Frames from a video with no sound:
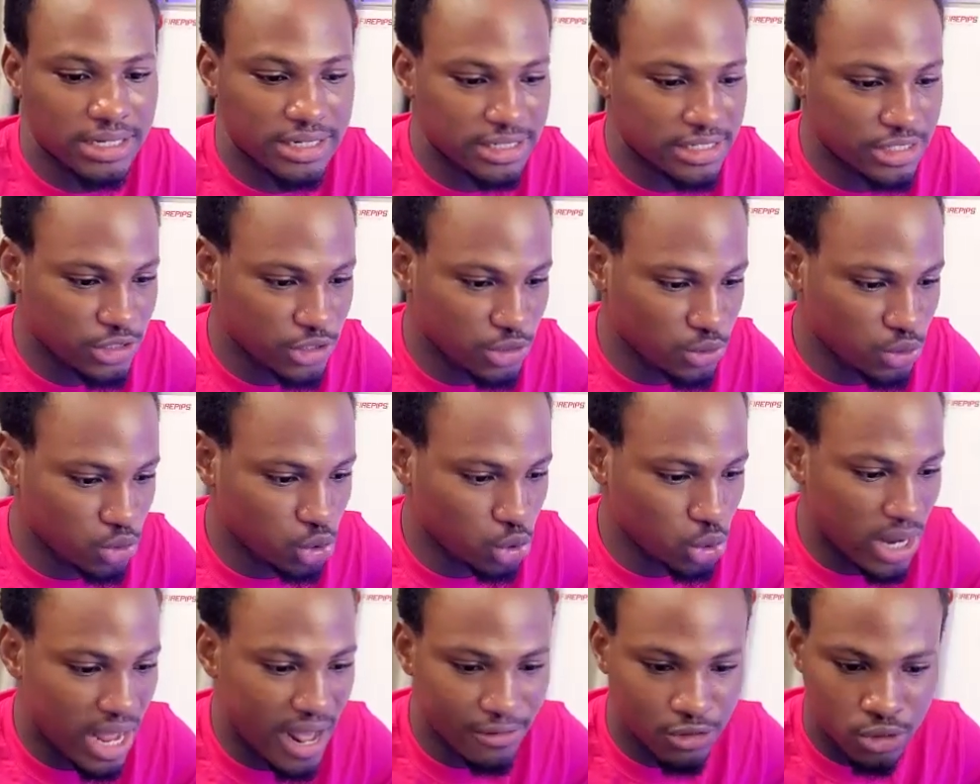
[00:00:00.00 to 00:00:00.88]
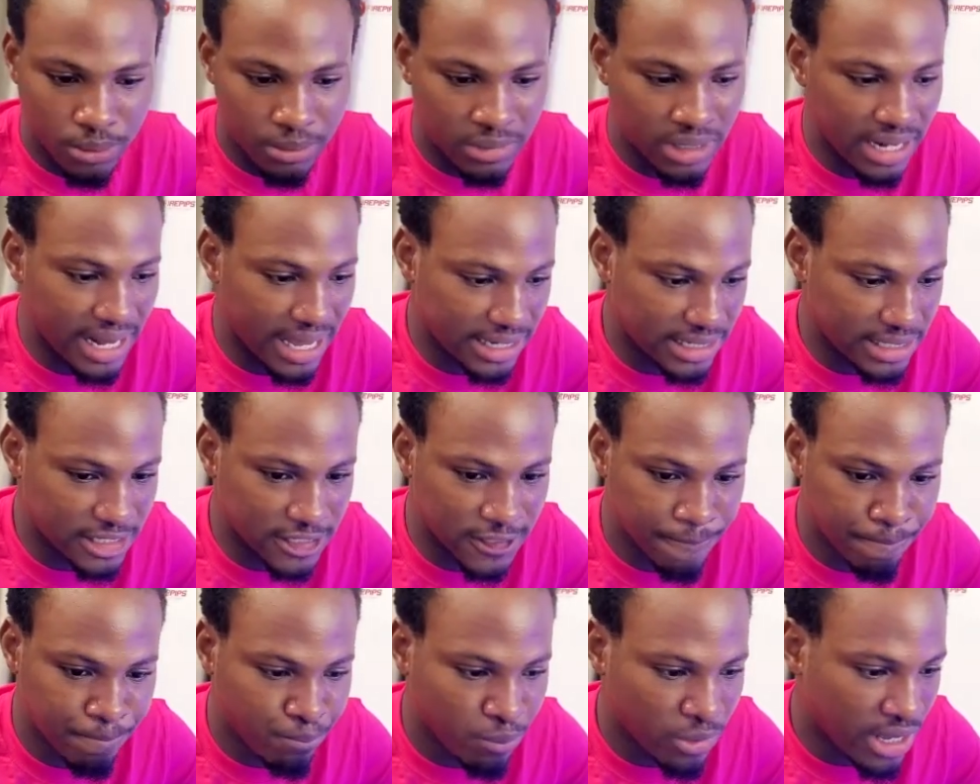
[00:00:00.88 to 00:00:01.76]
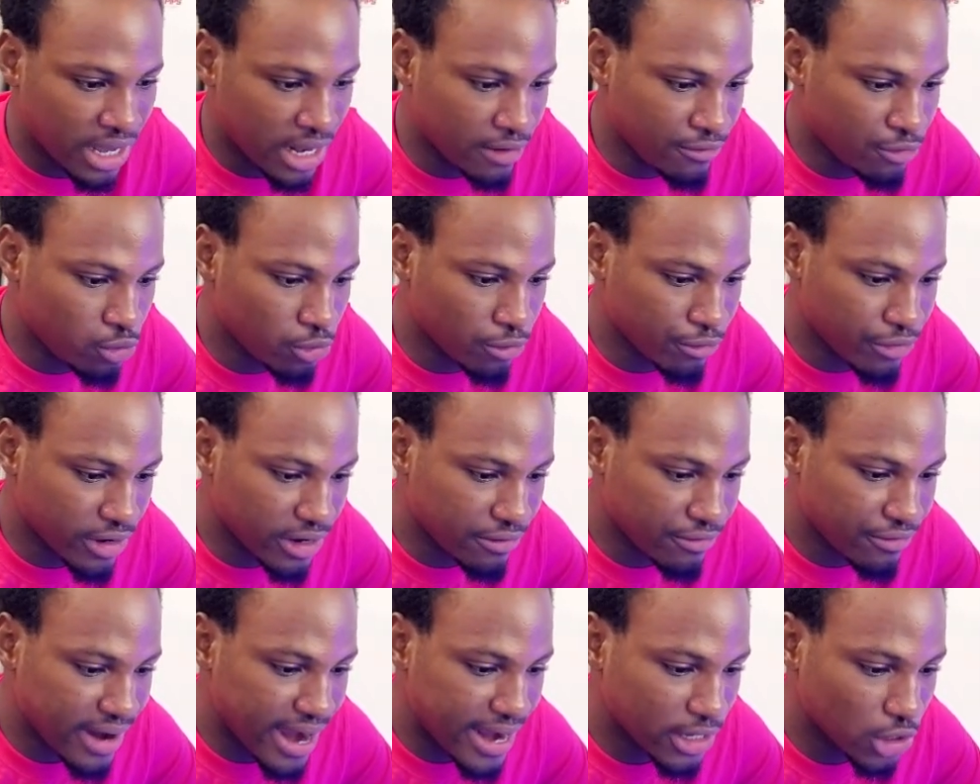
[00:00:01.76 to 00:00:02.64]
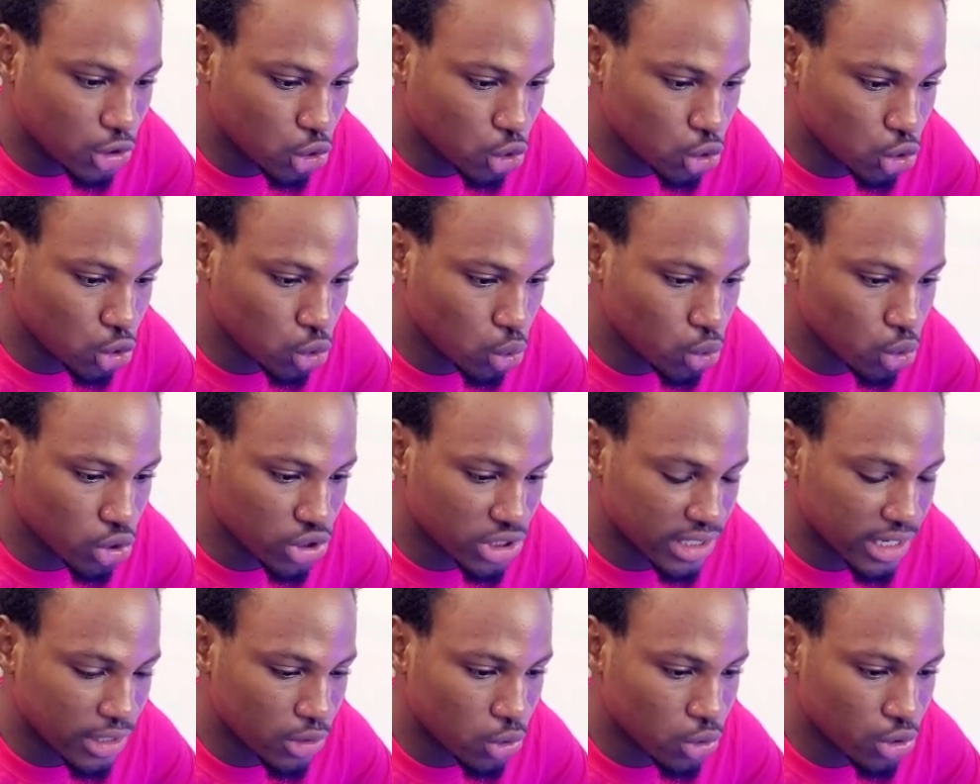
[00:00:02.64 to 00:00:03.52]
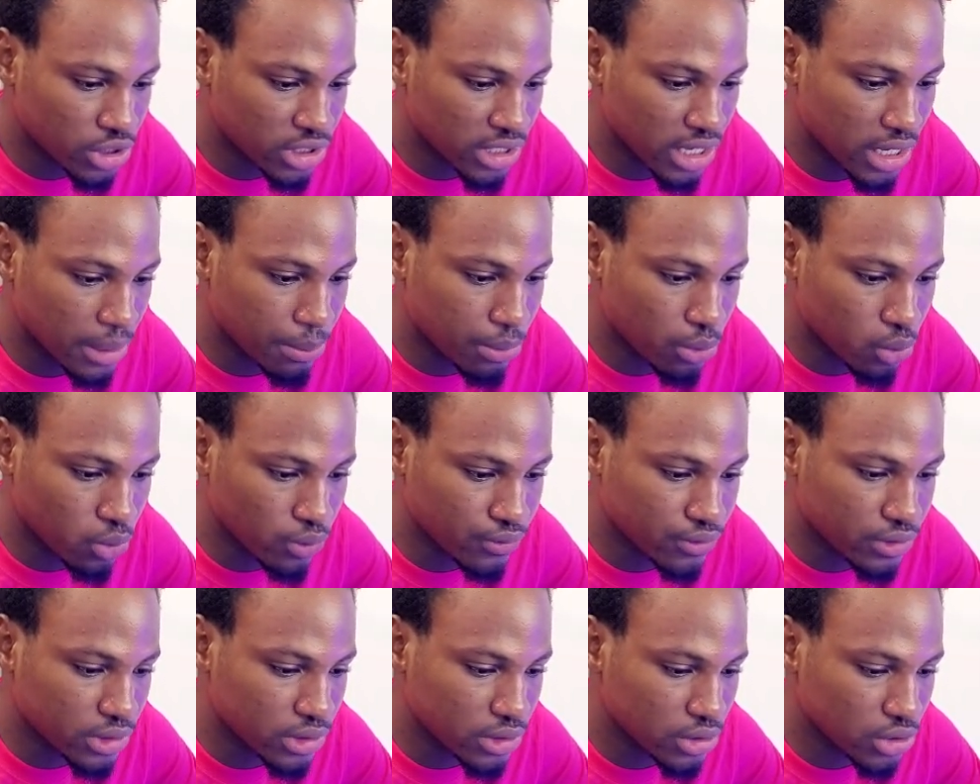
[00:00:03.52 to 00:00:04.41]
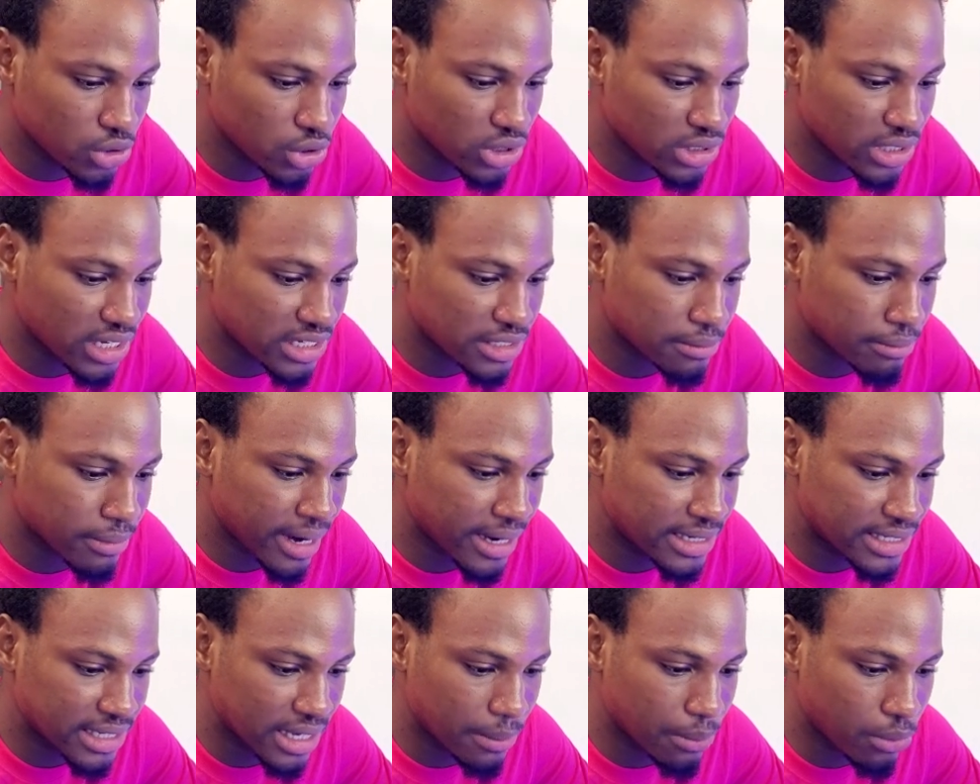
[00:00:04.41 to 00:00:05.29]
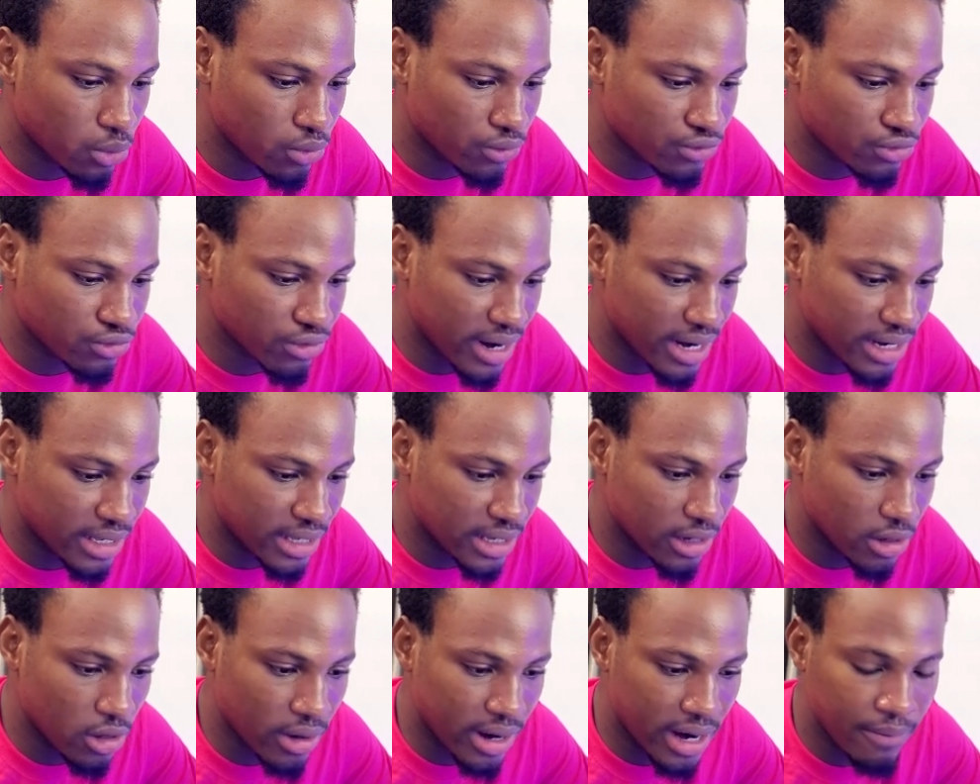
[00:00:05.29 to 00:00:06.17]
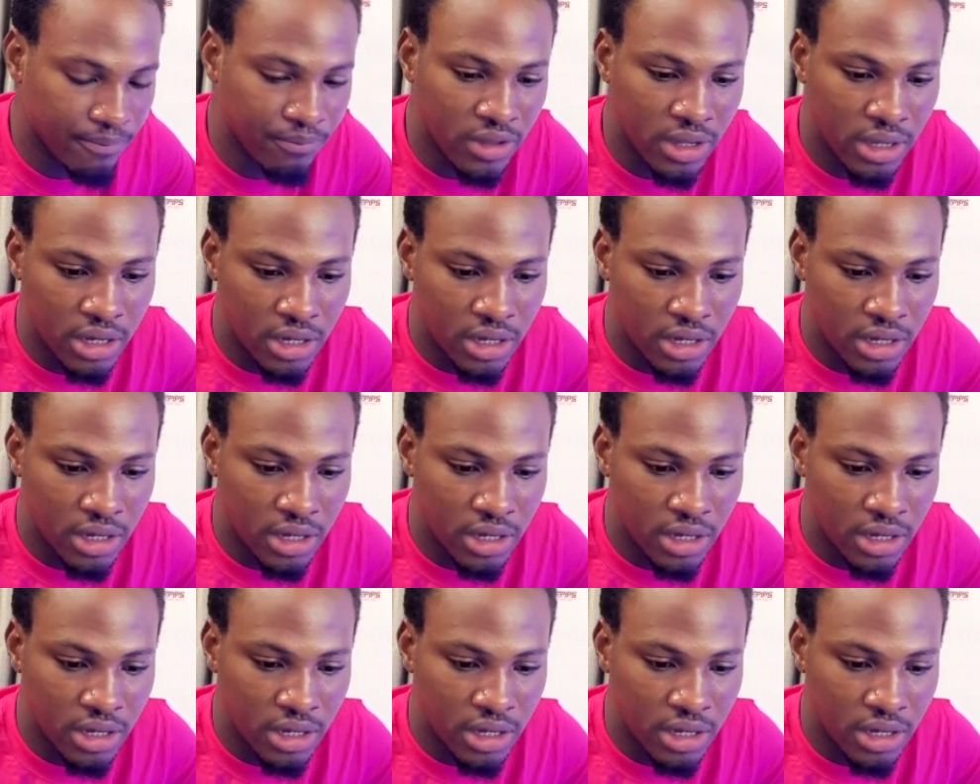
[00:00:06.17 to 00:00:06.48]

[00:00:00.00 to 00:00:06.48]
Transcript: this, you should have something like this. And if you verify, it should show your status approved, just as mine is approved right here. All right.